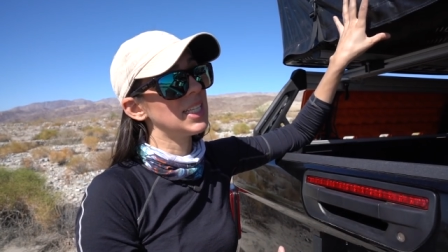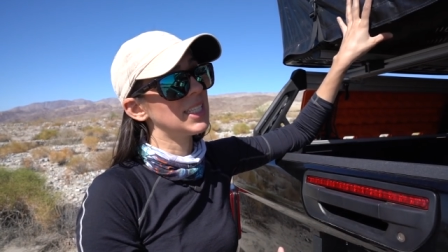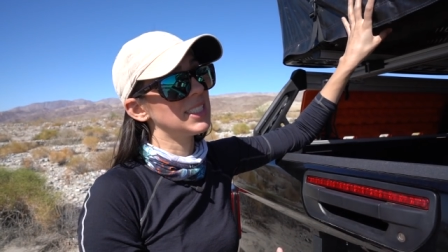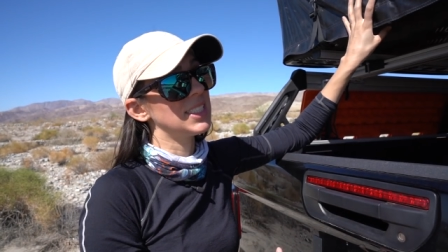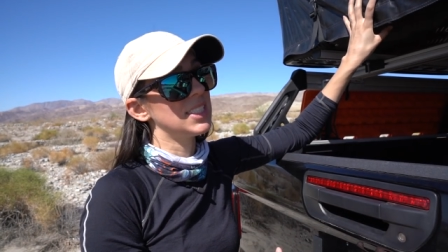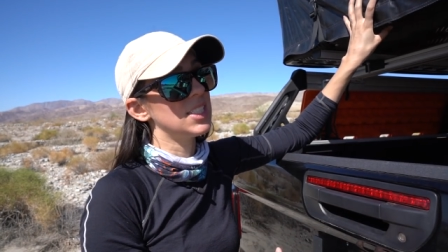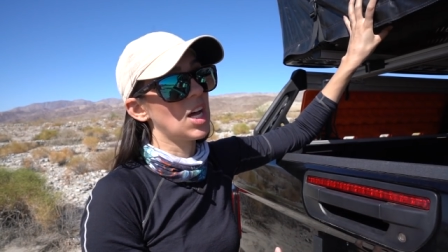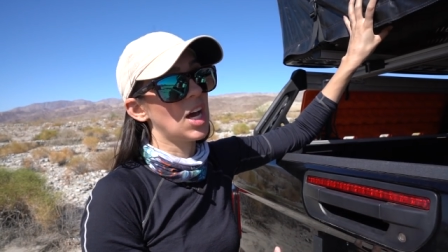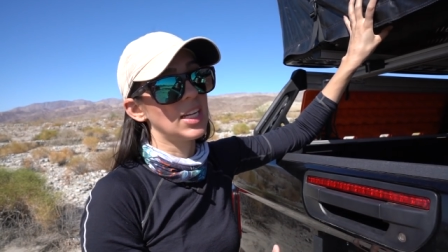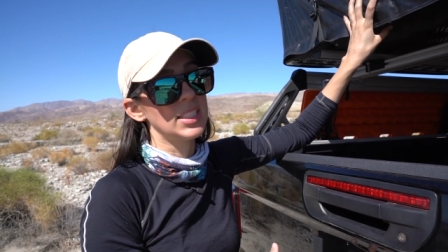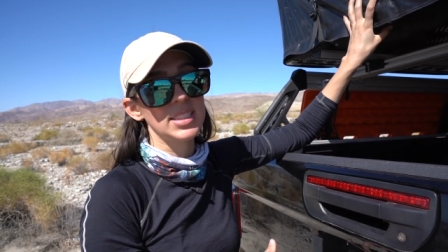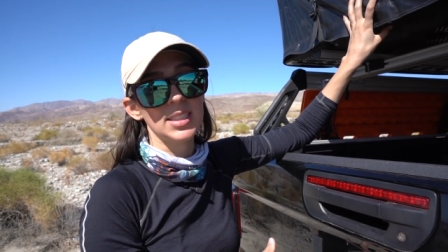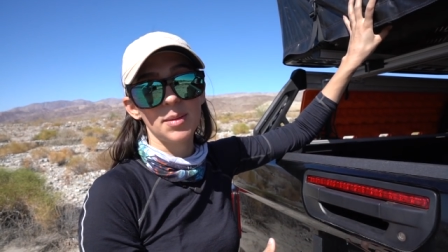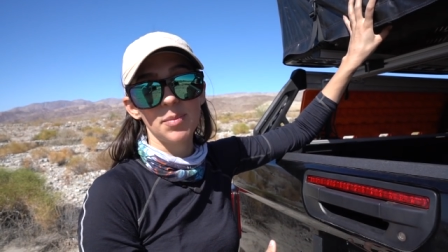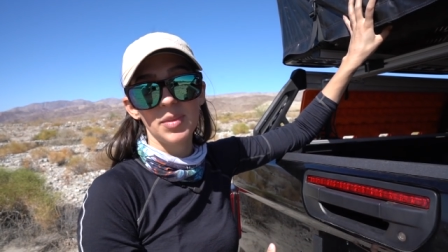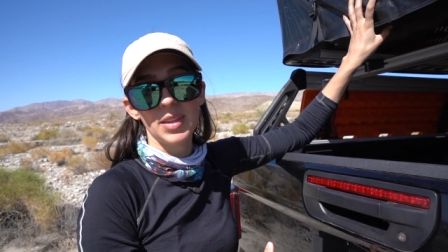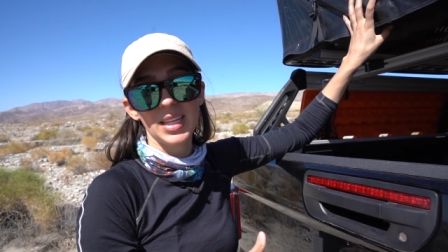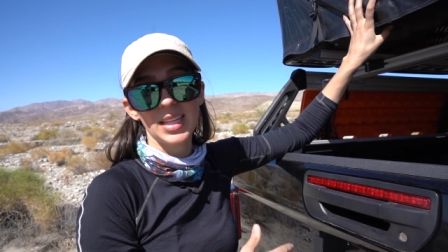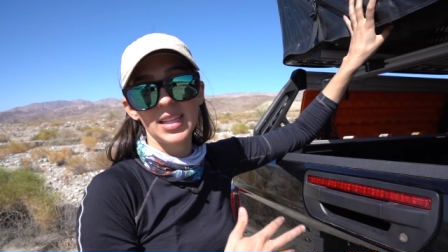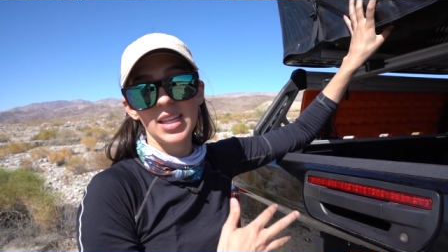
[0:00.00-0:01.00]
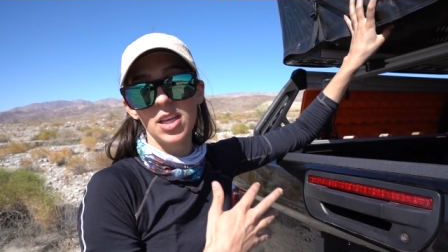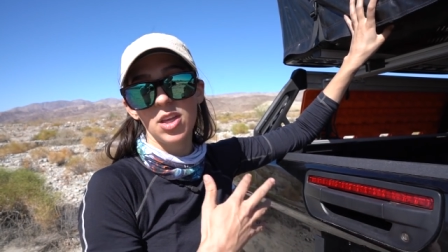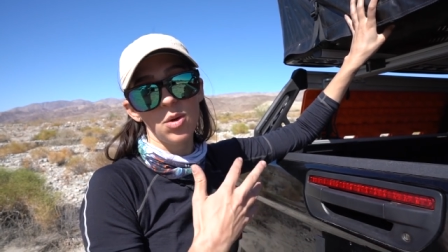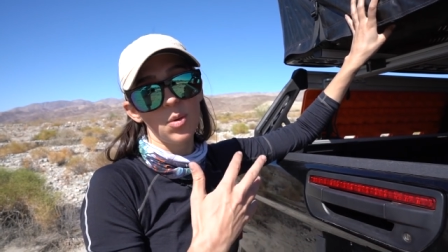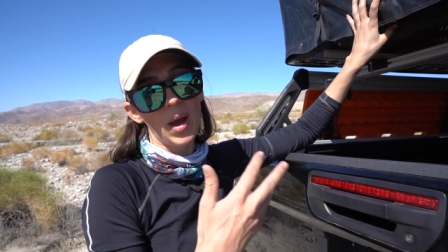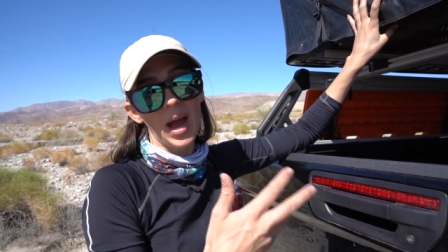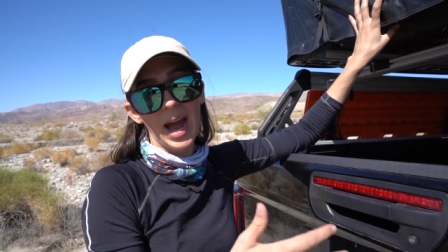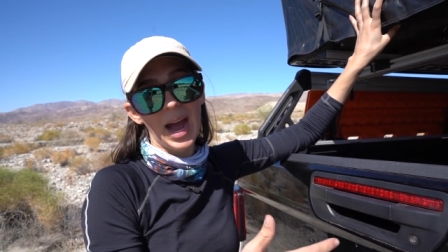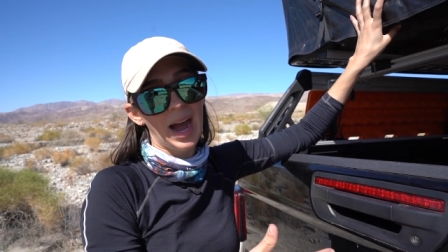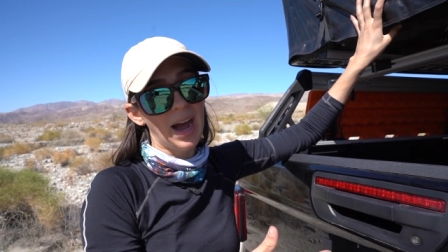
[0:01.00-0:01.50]
that's not something that
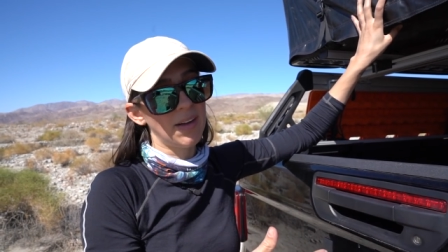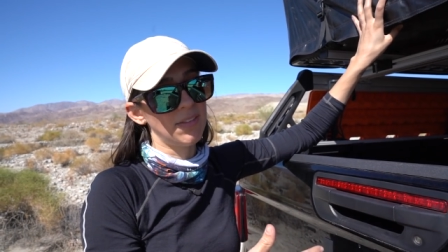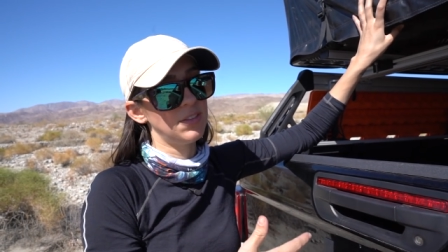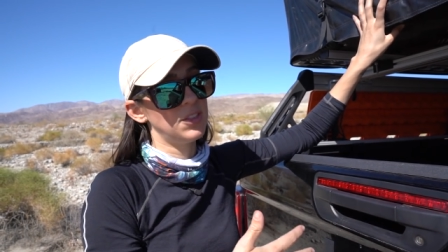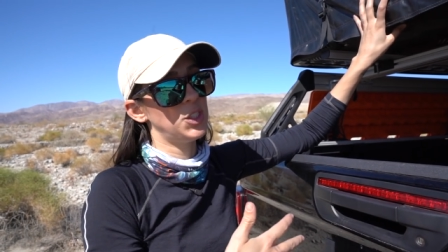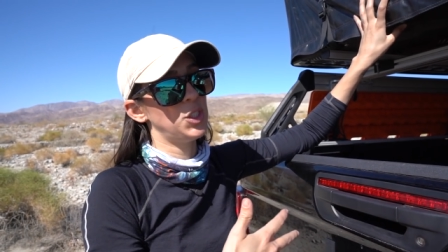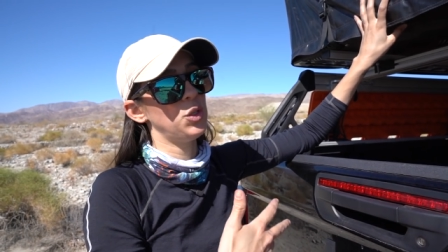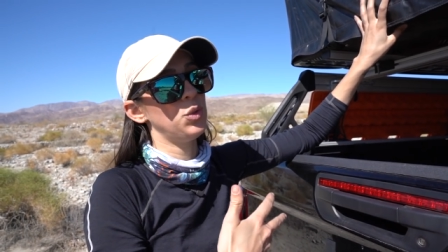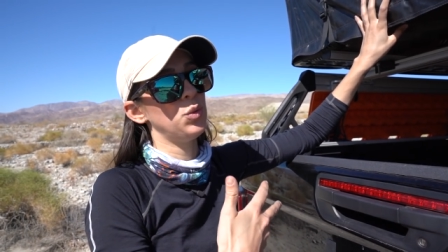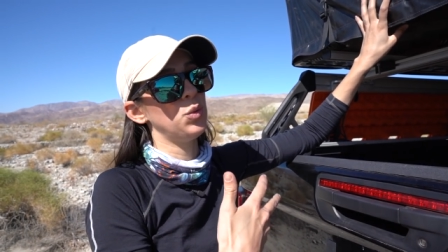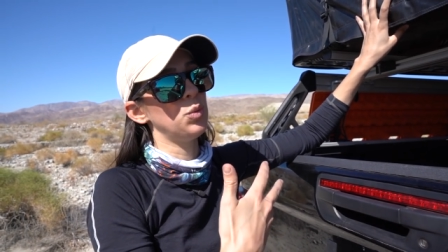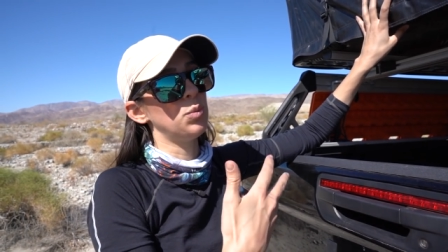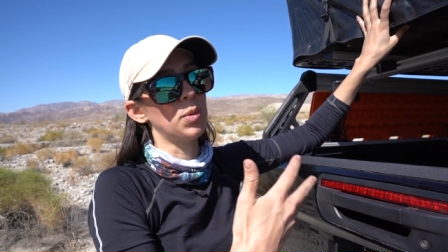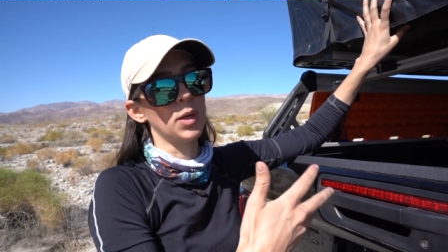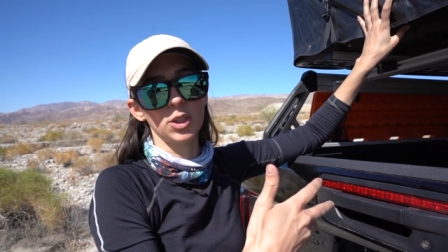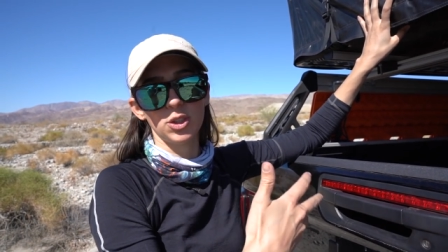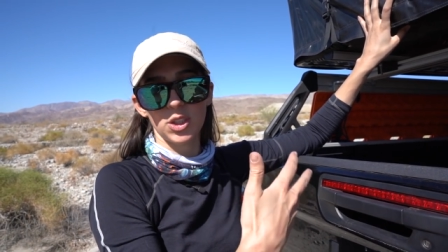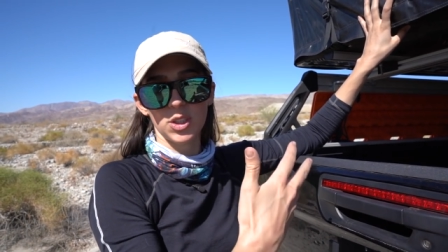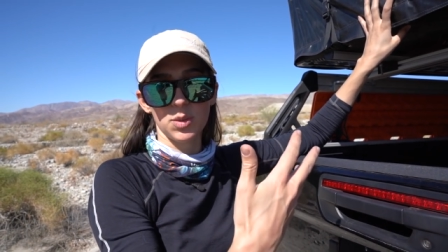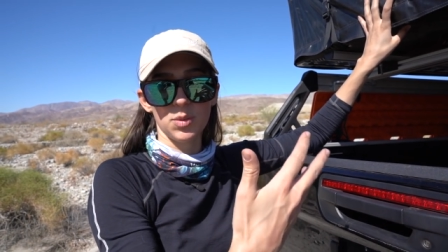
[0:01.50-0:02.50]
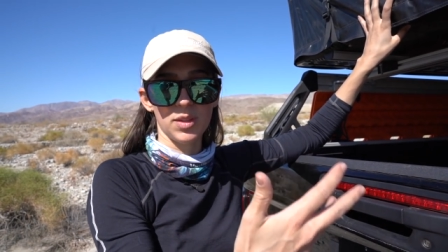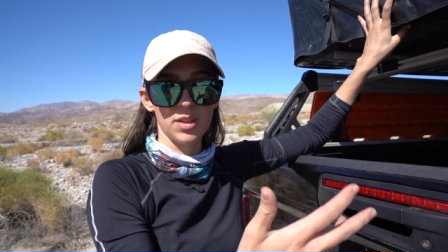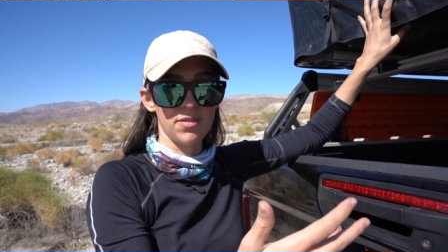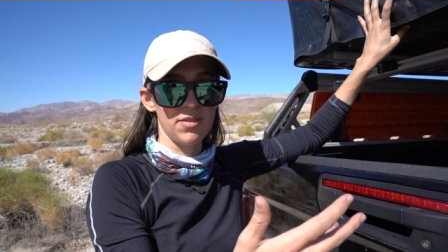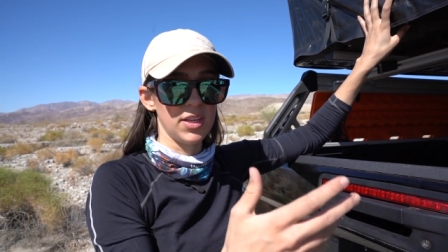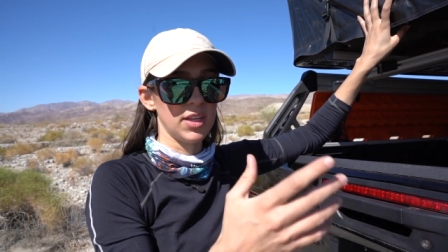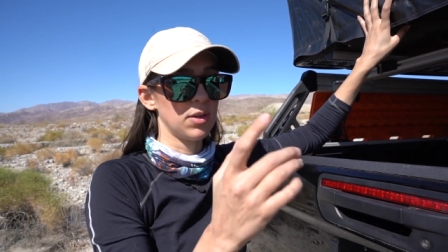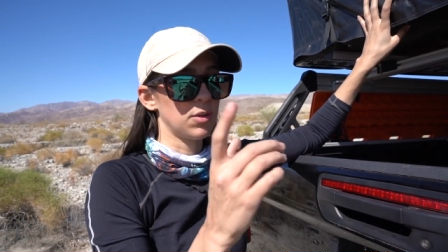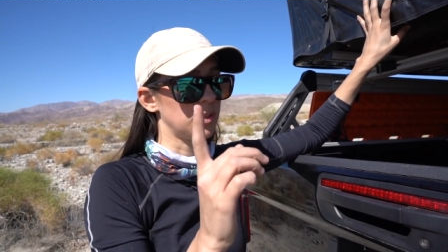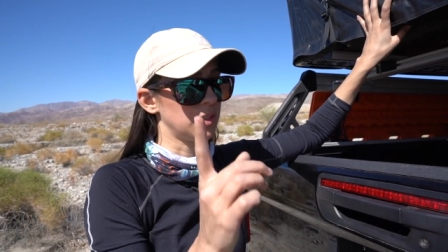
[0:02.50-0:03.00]
you have to purchase with the
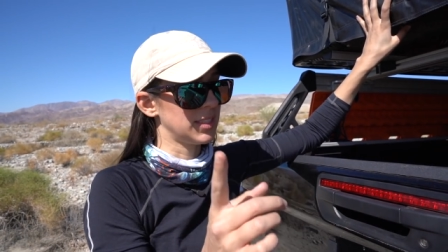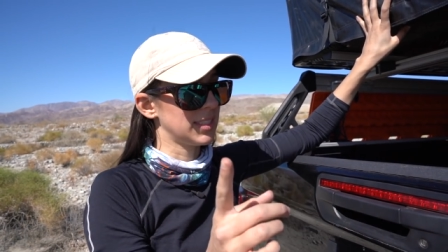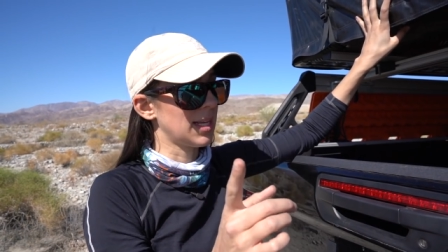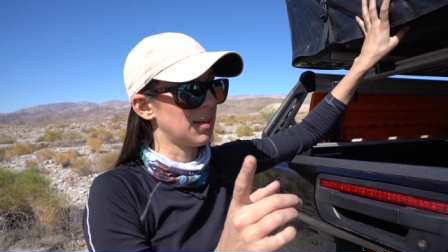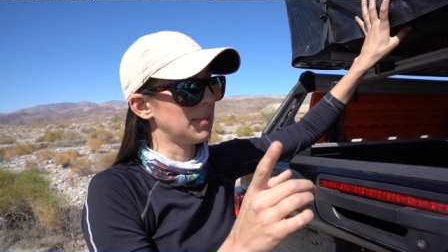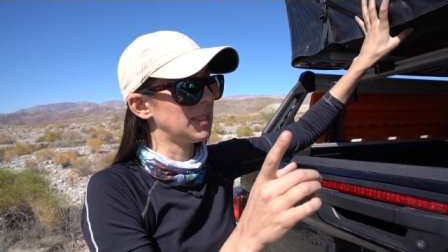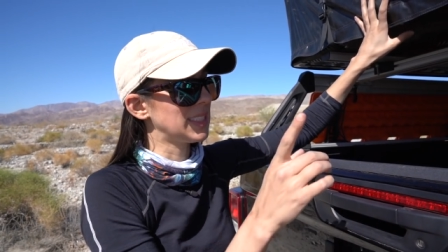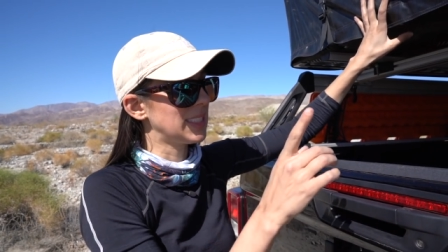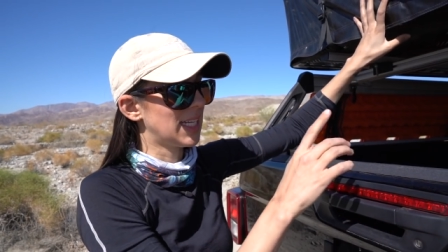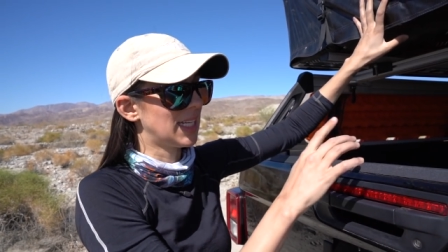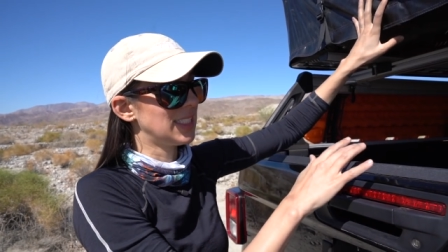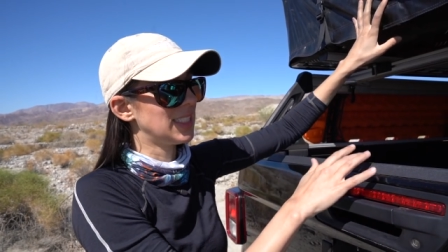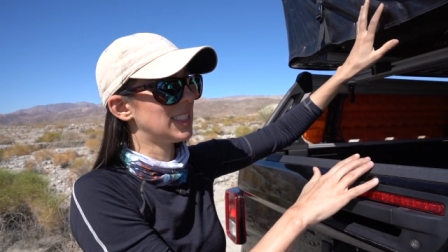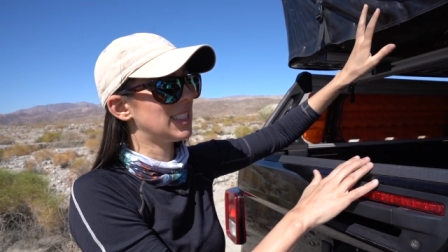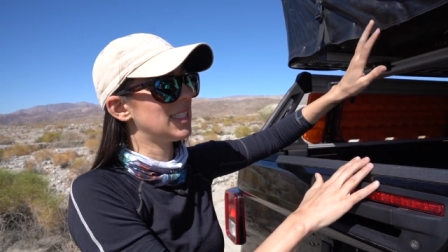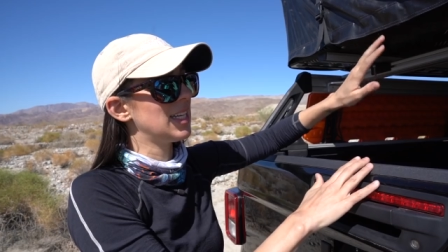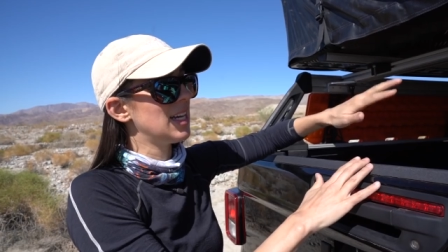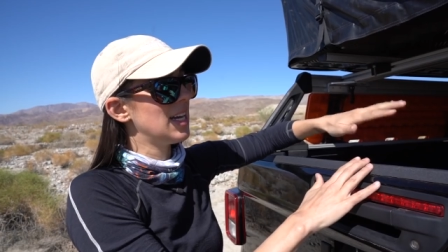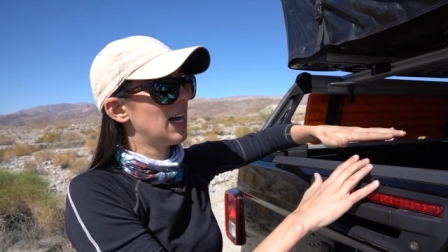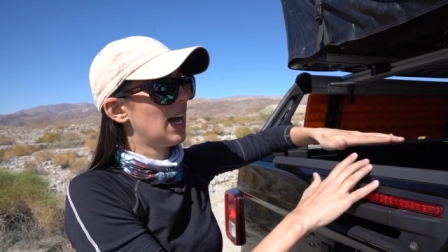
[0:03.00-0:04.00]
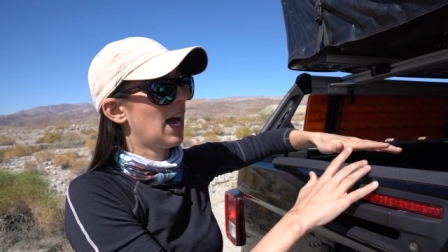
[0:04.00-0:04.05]
vehicle. Does that make sense?